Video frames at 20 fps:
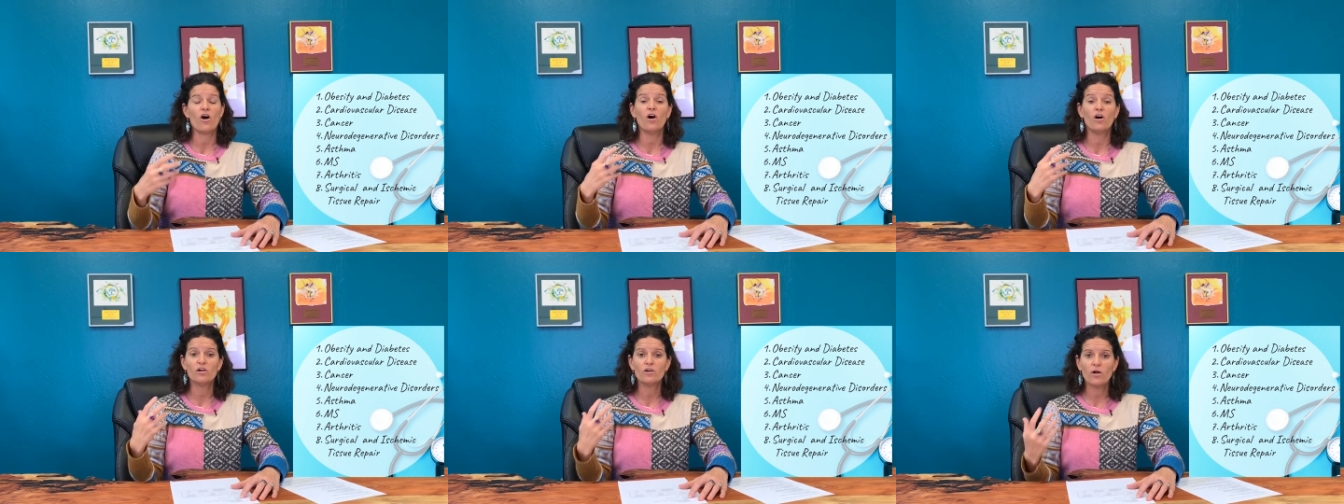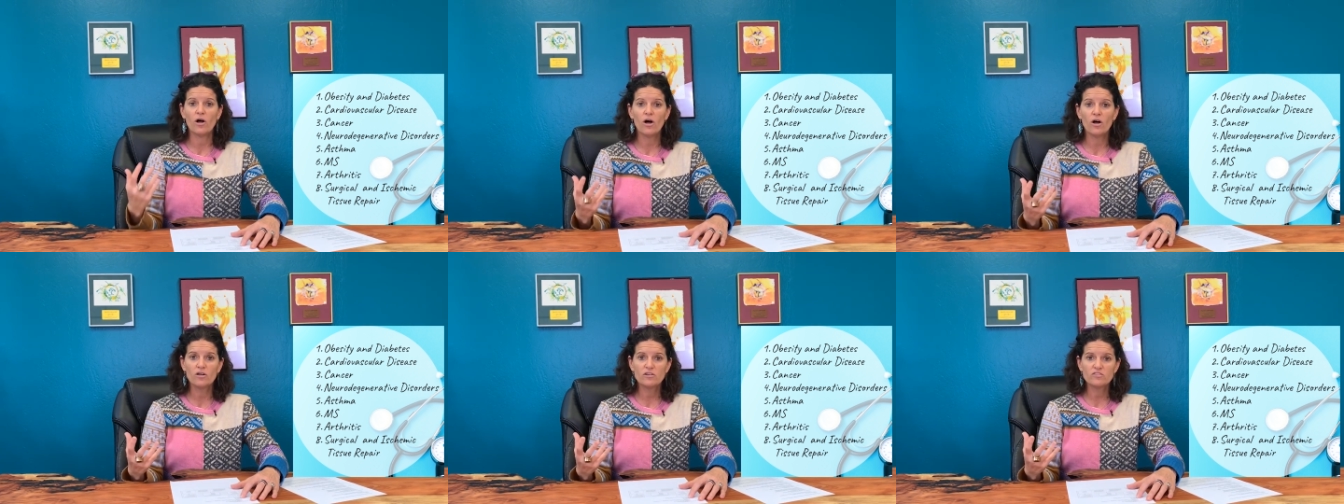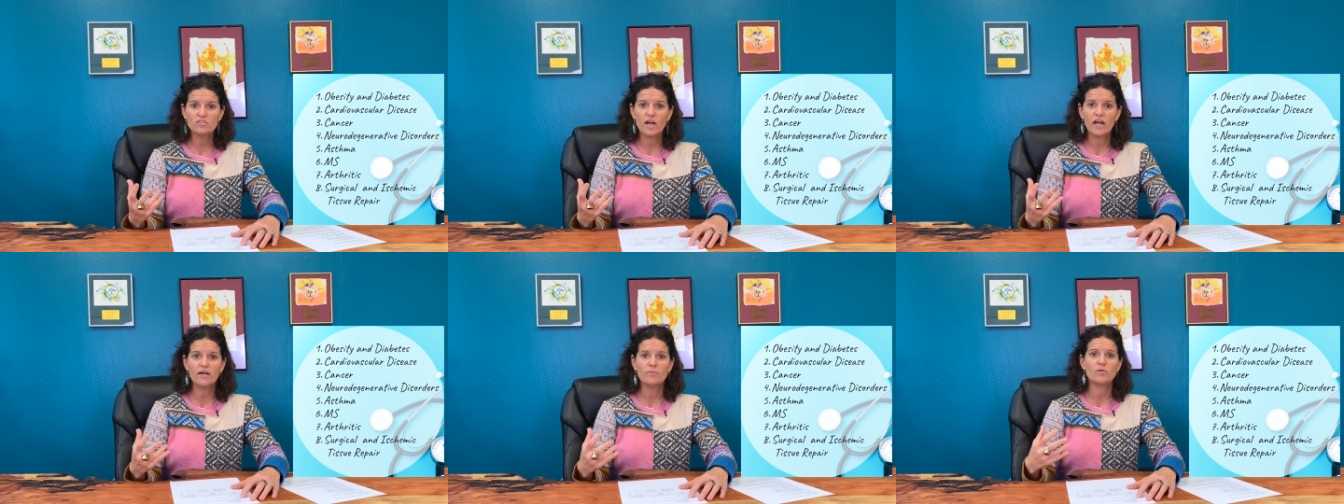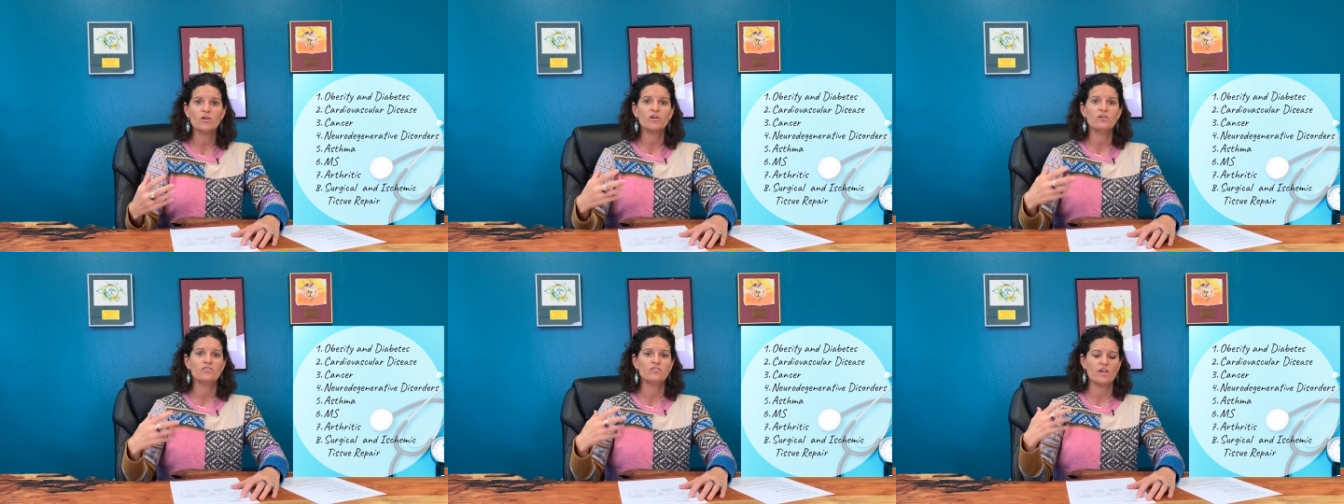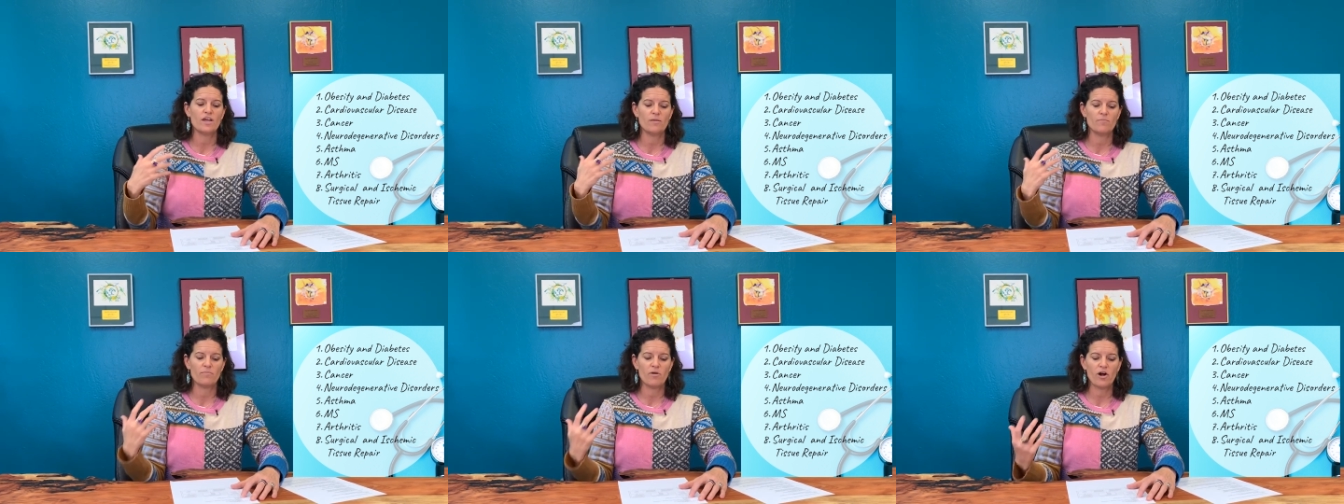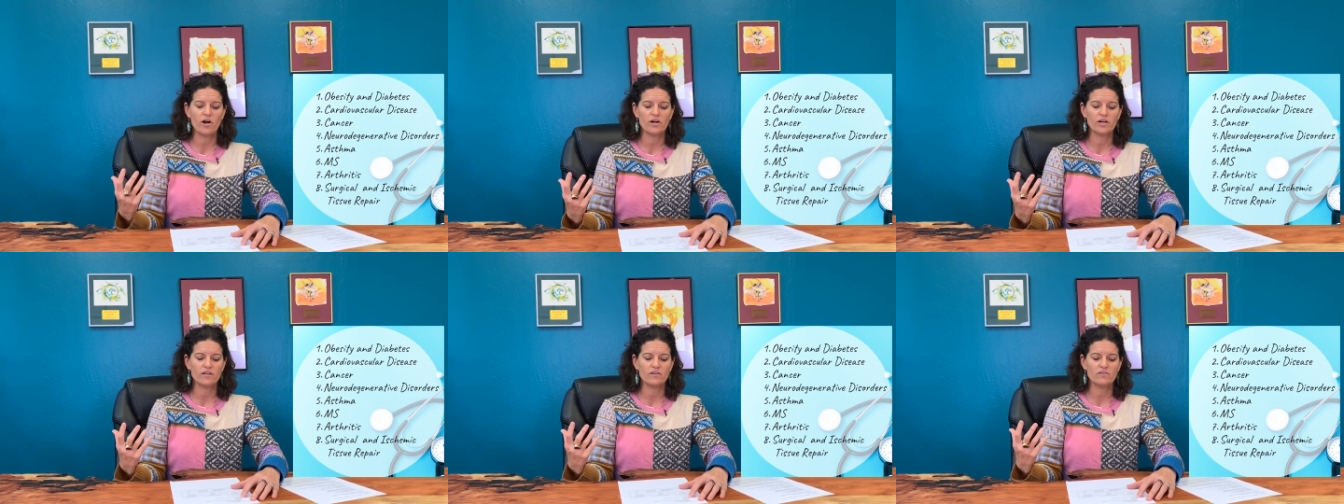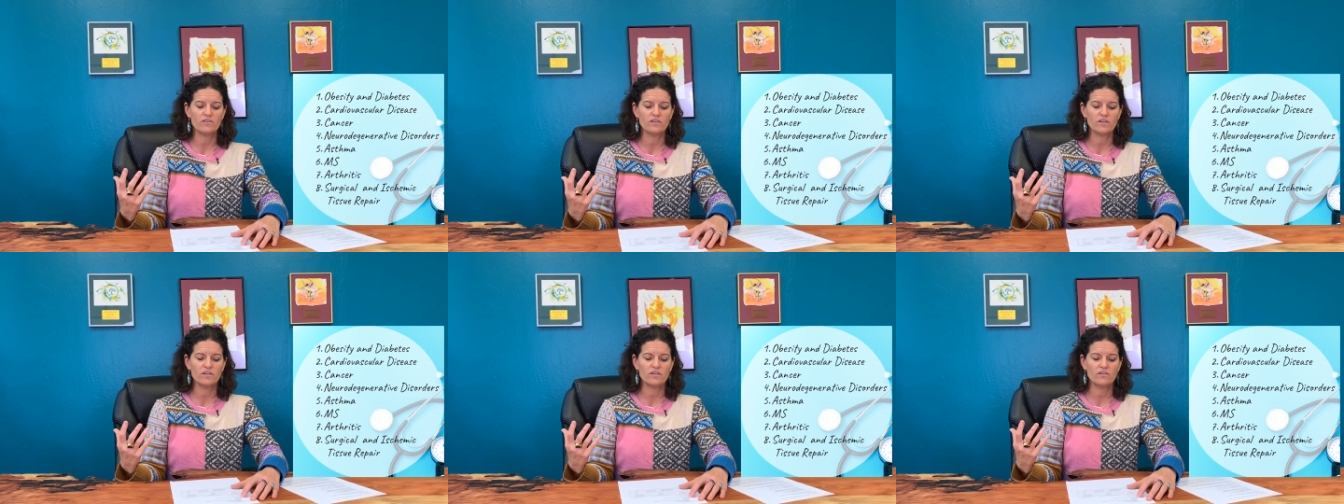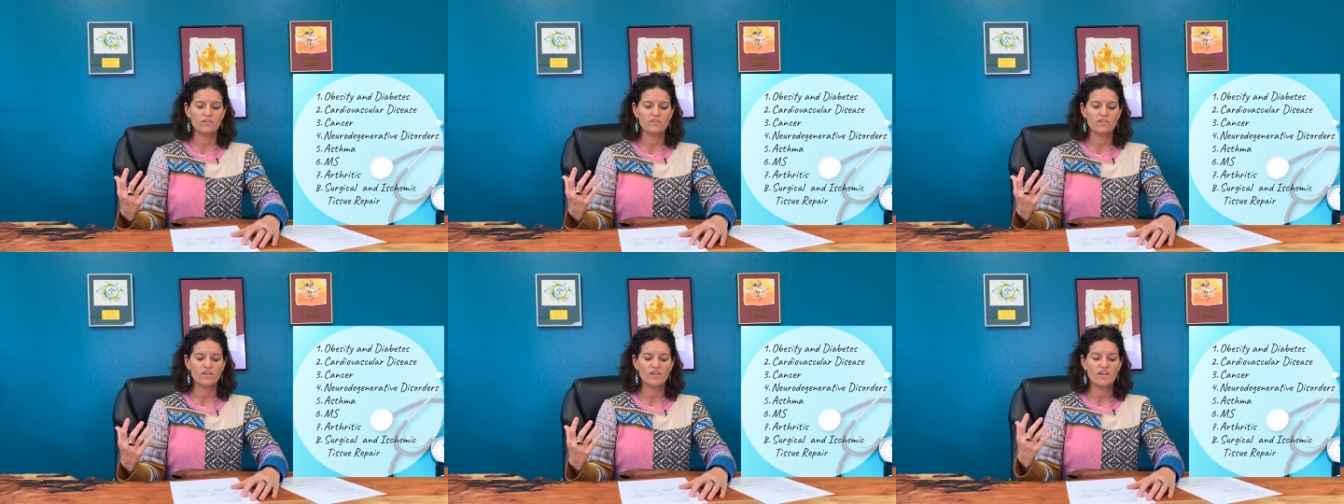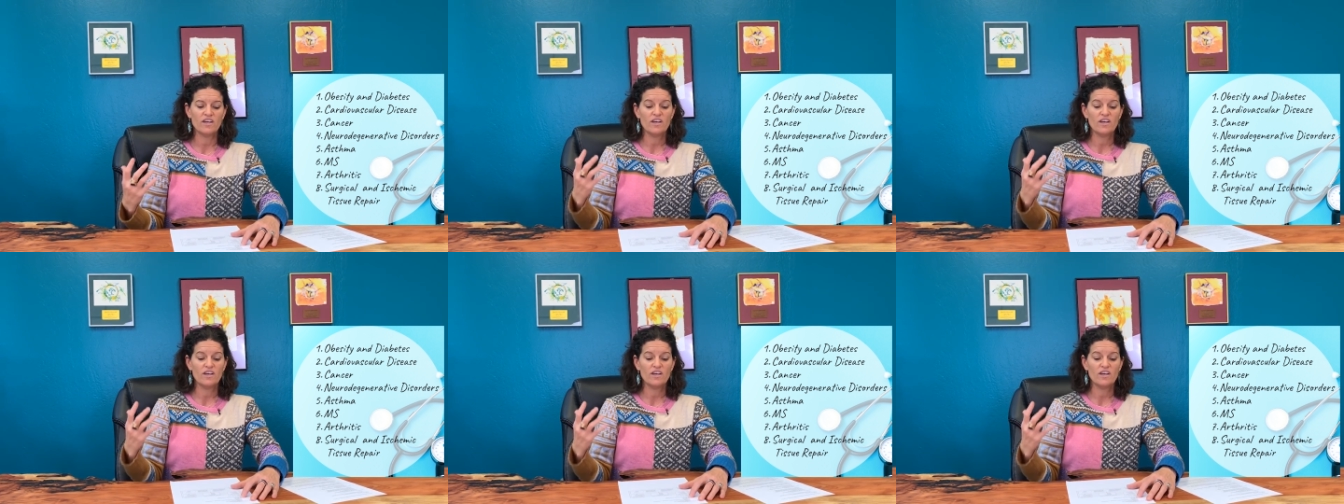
Alzheimer's and Parkinson's.